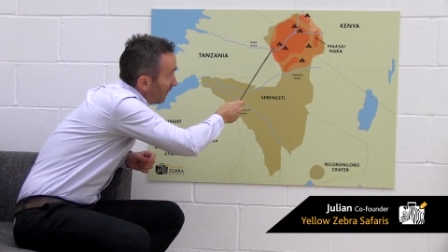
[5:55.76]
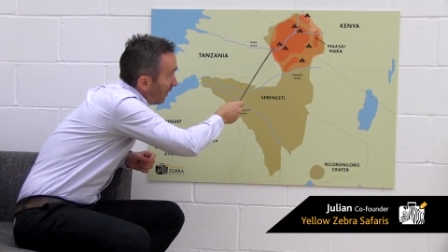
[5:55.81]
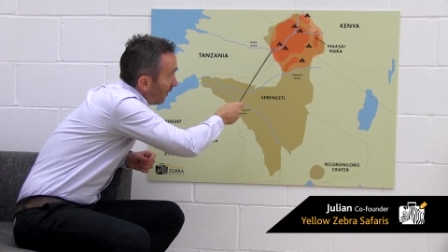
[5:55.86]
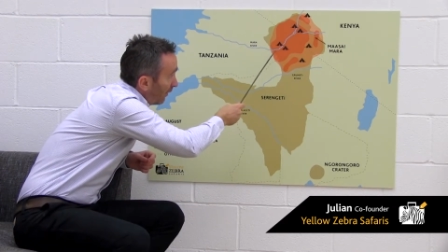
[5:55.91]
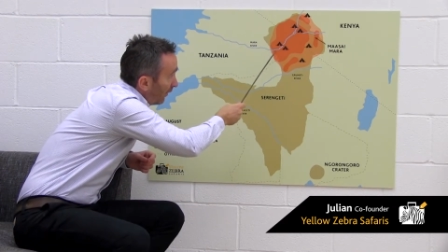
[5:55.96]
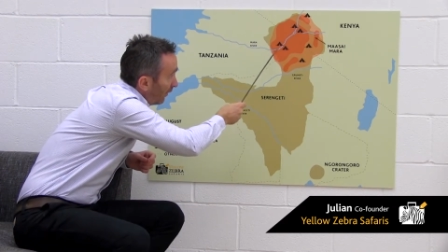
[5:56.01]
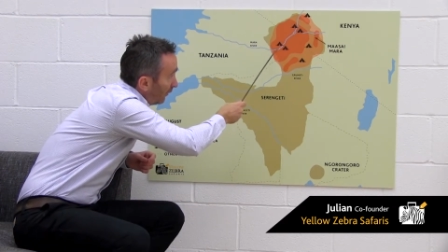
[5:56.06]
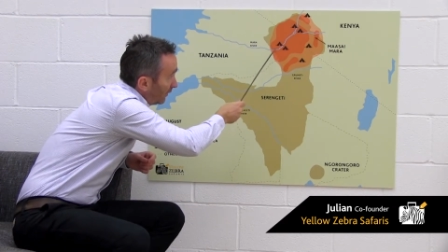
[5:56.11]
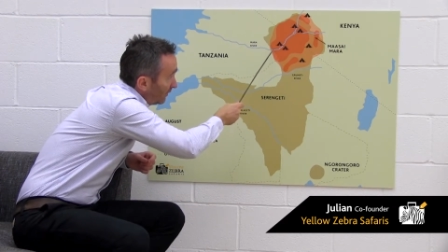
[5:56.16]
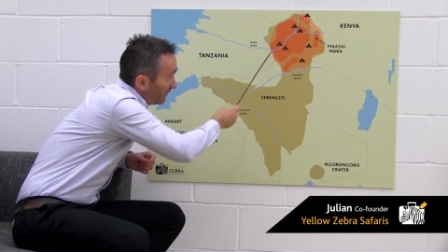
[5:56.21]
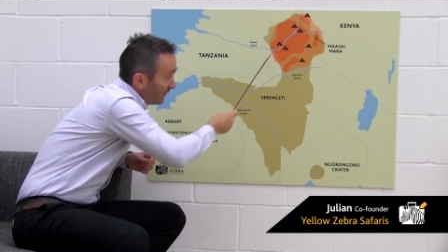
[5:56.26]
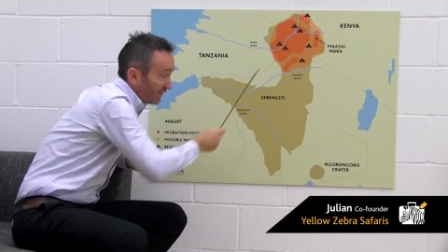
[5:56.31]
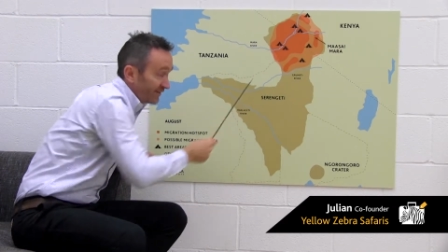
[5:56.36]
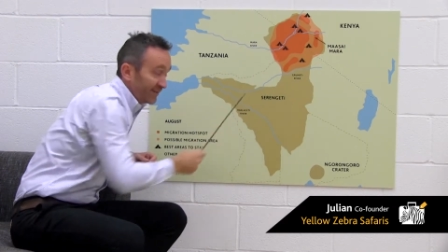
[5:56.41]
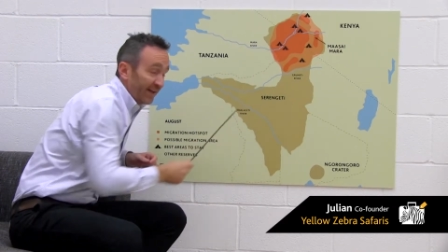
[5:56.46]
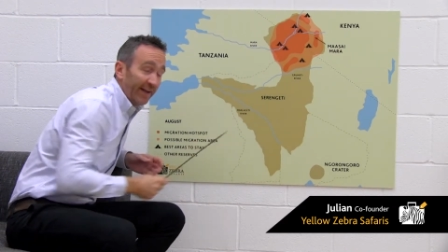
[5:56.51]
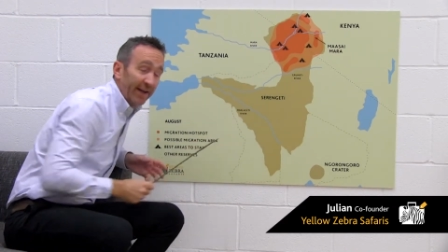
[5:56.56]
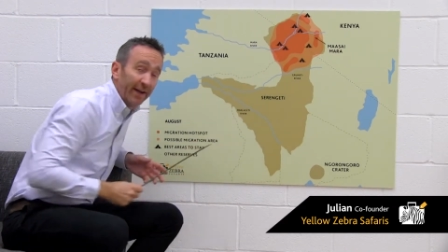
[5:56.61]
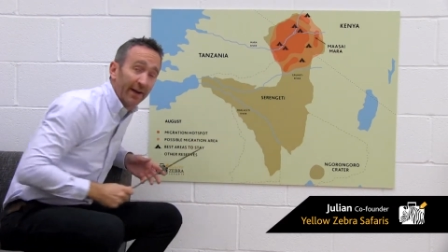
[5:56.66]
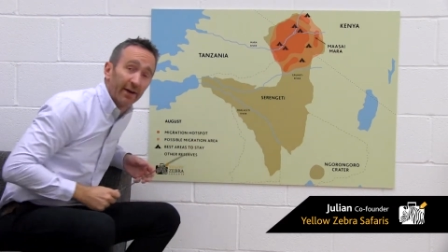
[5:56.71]
Mara, which is
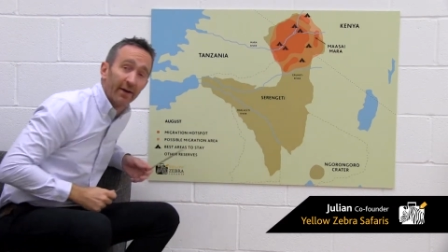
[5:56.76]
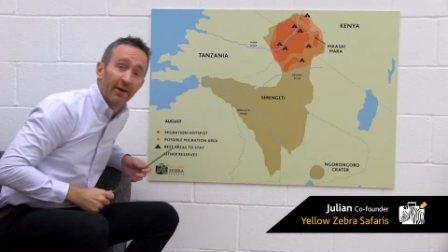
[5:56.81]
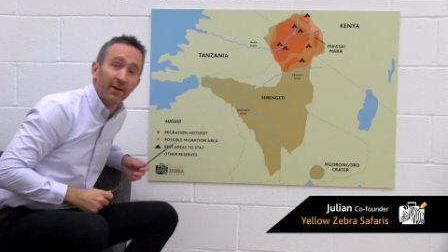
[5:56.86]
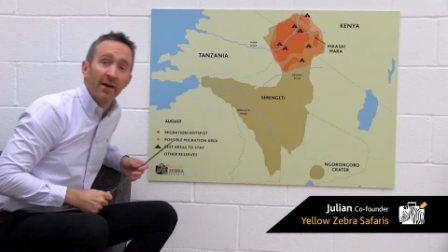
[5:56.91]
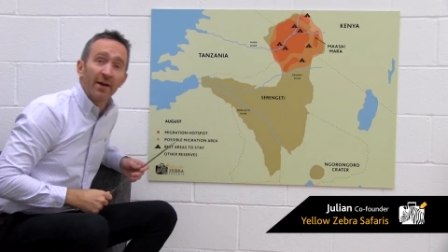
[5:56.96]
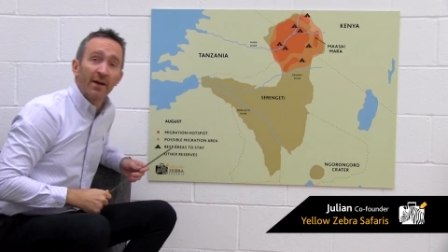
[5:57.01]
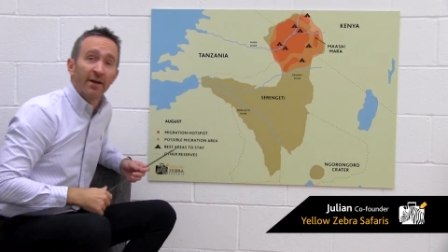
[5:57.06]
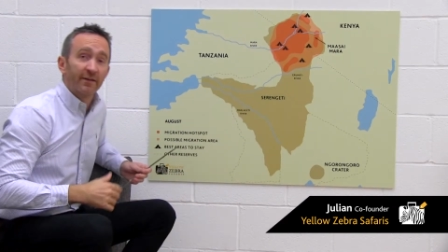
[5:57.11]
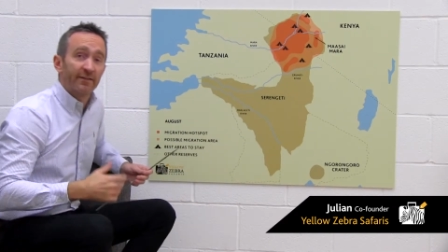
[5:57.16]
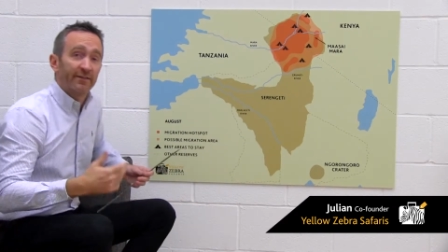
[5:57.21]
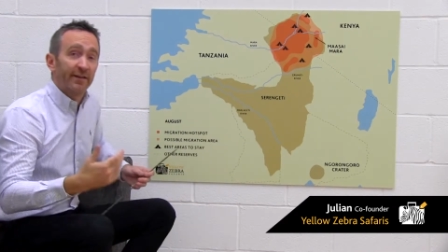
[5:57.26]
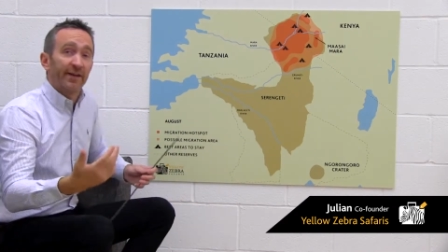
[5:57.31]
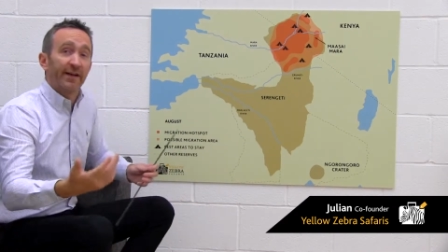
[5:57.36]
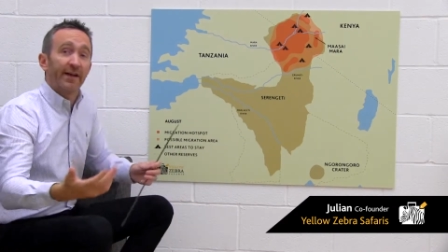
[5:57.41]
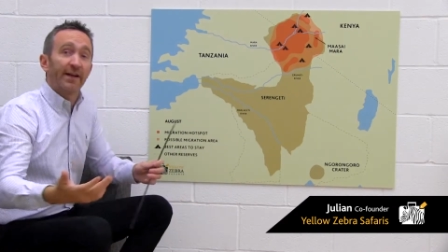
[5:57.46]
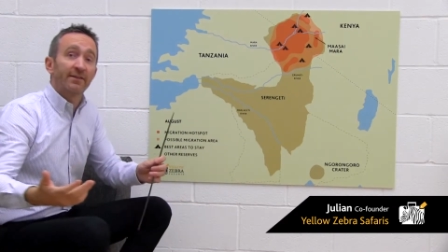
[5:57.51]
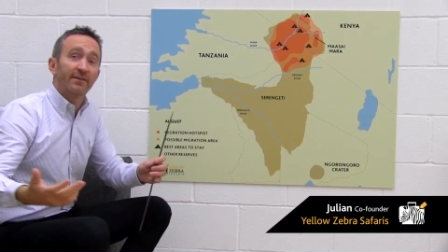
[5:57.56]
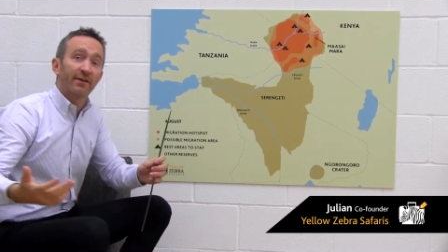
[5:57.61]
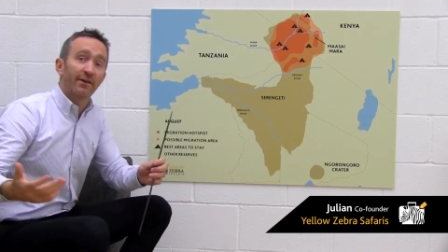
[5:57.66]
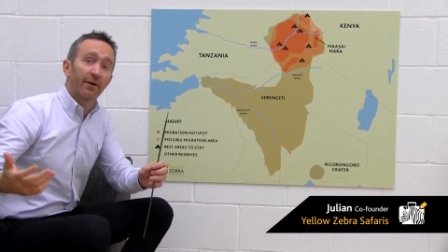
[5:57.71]
here.
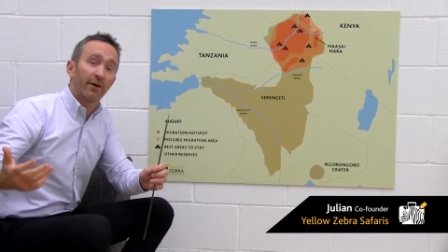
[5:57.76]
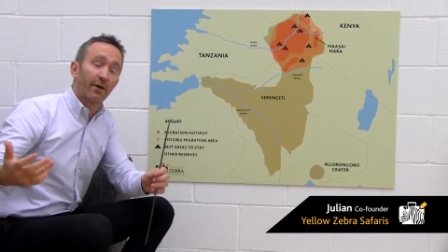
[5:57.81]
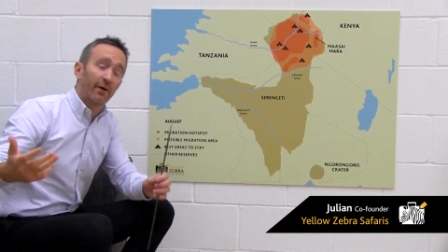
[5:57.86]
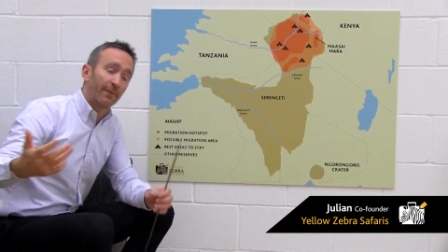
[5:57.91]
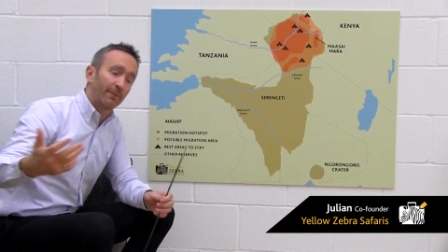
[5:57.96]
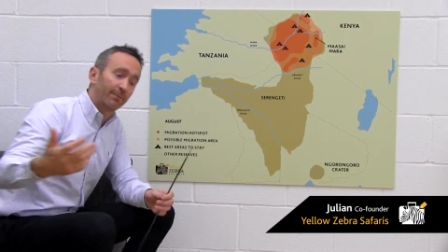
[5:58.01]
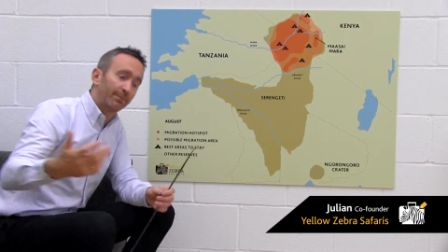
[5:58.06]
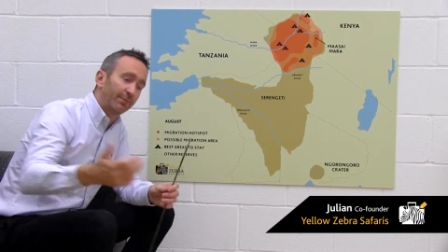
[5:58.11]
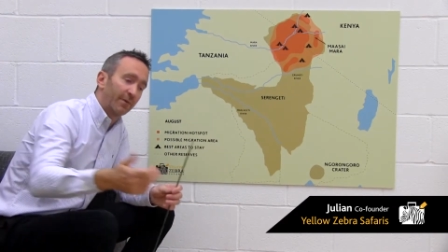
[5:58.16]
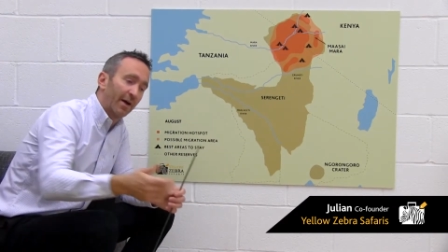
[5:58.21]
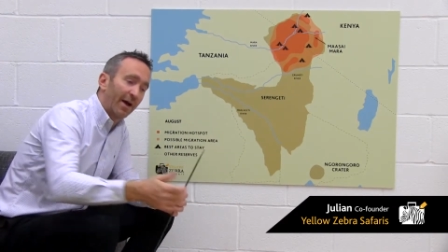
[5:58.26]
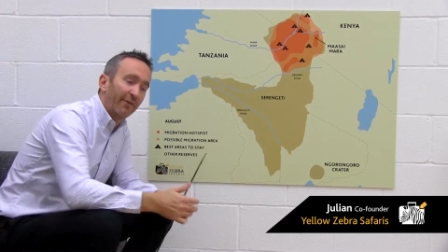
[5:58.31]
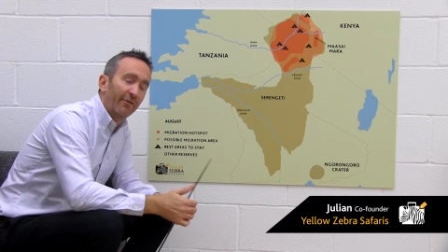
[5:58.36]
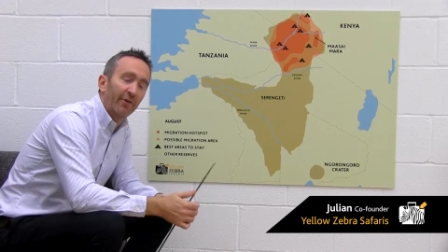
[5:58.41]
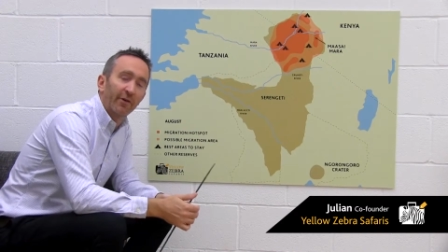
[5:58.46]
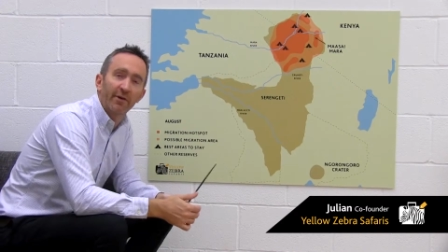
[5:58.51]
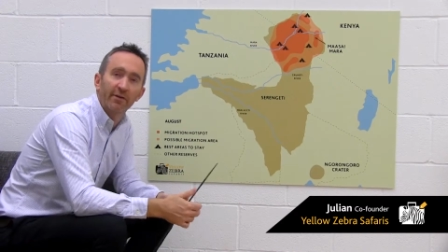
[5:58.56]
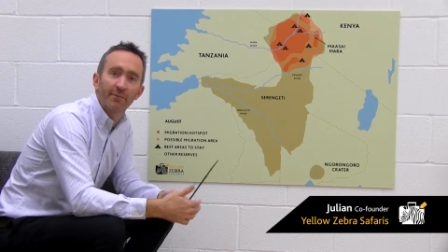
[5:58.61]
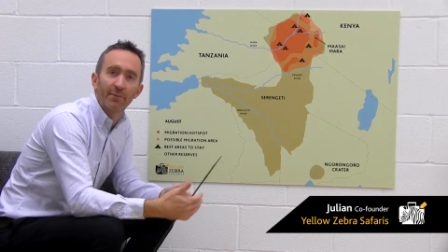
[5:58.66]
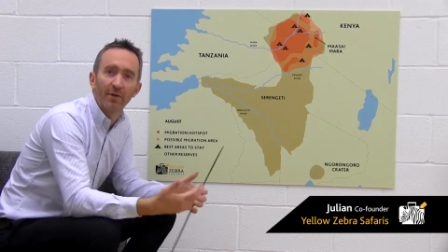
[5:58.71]
Serengeti are
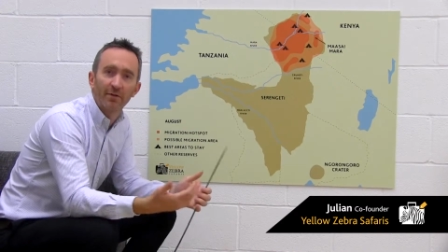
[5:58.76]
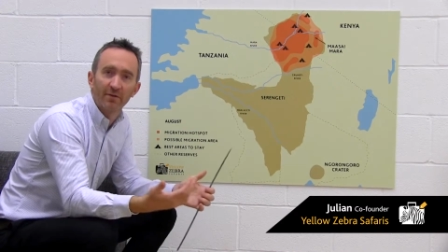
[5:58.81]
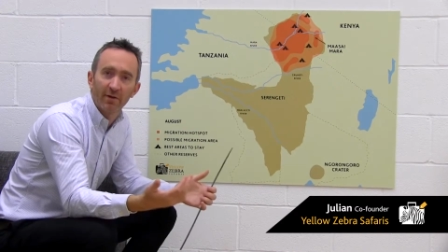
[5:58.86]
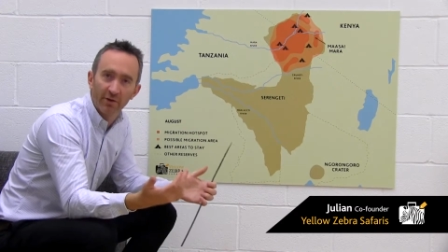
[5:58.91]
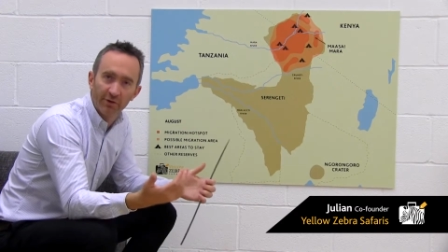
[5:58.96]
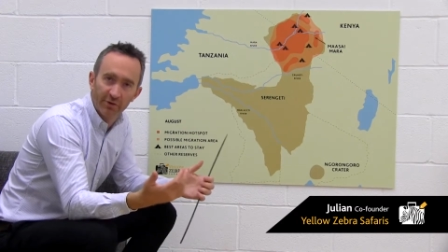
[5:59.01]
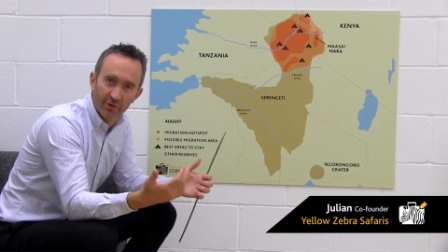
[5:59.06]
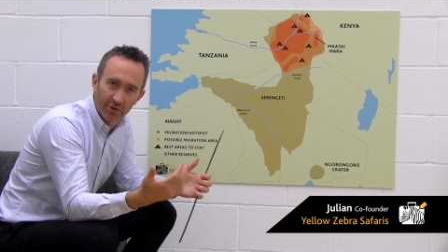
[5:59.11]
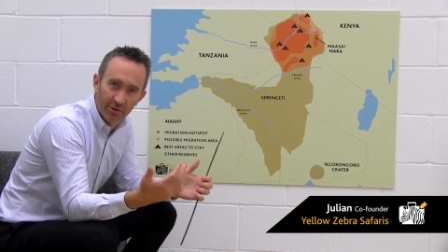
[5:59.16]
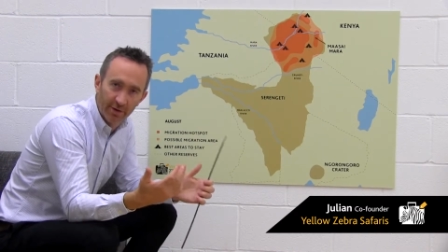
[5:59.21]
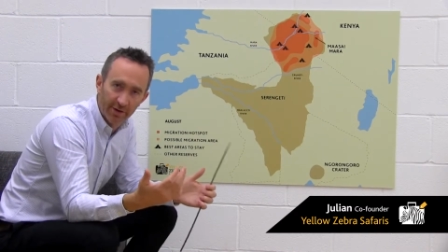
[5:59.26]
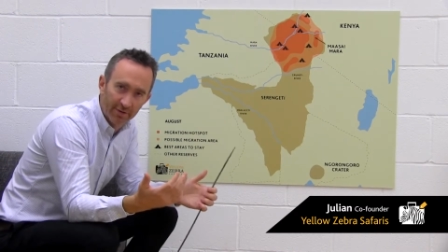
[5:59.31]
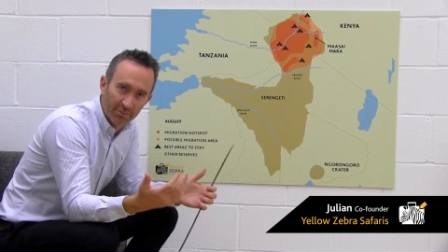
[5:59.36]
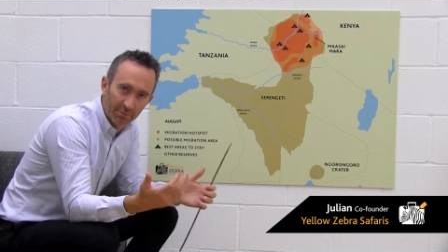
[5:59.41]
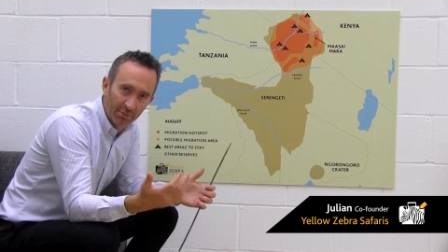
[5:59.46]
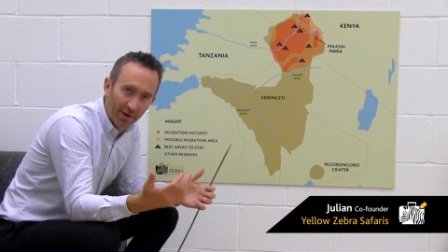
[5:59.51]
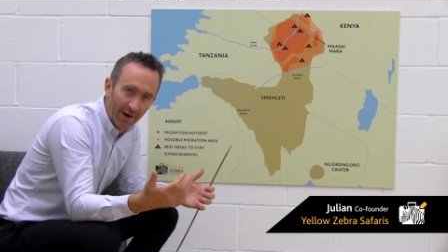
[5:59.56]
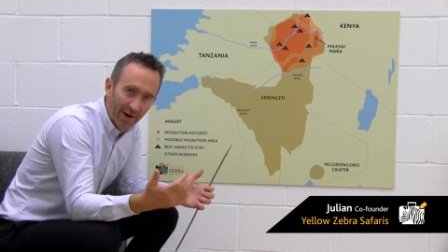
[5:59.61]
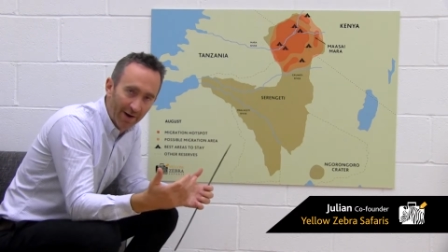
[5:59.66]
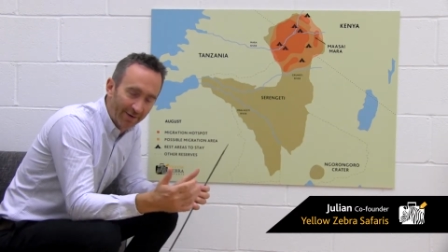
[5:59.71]
Africa's most luxurious
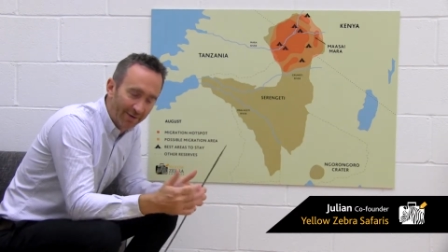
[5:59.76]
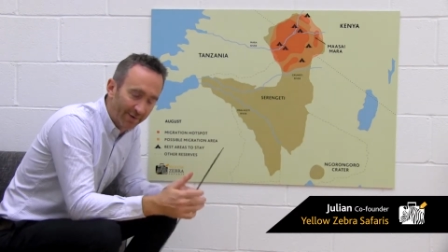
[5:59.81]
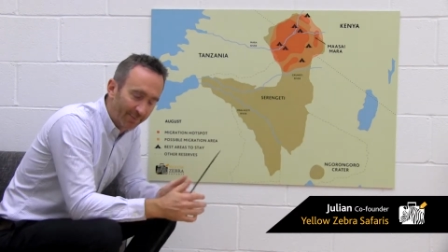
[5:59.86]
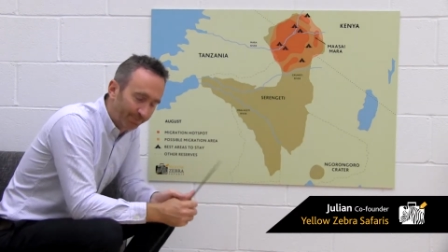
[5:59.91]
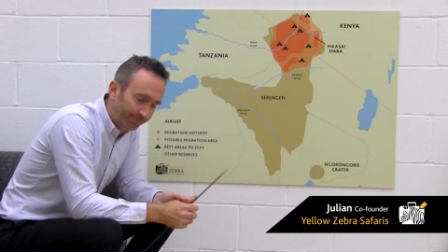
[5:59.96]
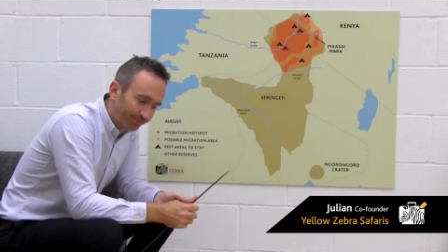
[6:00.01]
brand,